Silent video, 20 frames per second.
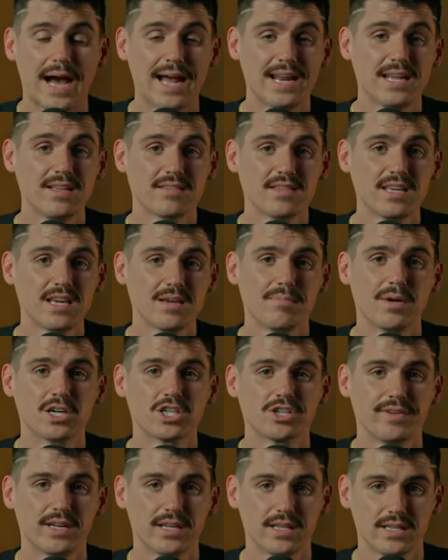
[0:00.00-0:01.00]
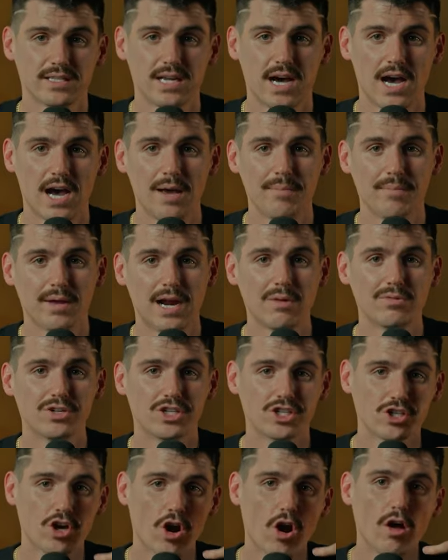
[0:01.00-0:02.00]
I didn't think much of it at the time, but I would
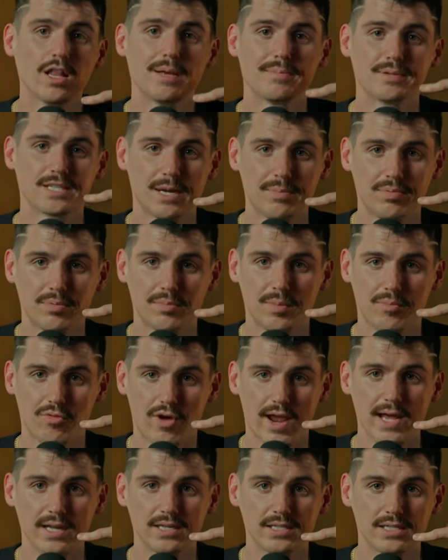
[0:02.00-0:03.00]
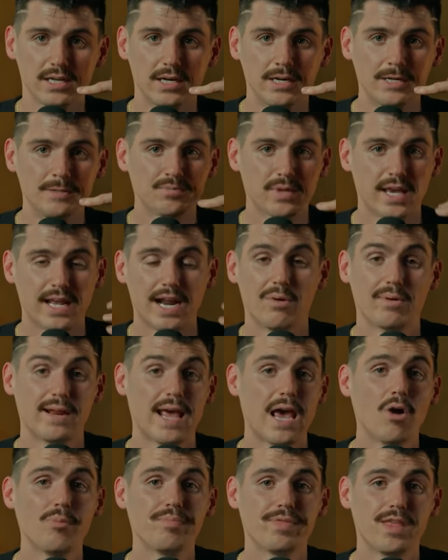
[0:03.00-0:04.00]
just call up supplement brands and I would
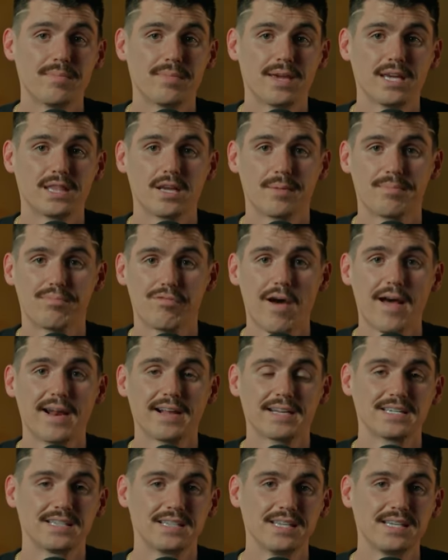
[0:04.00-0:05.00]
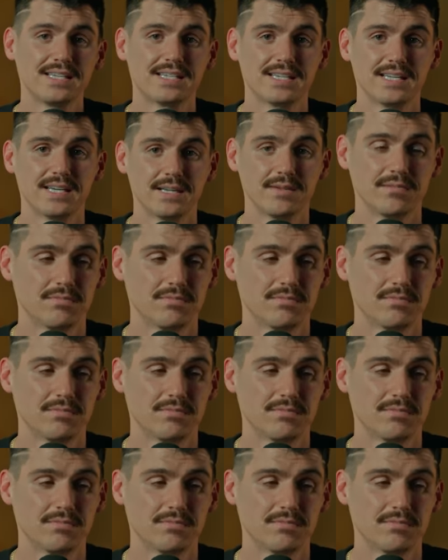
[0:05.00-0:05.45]
help them get their products listed.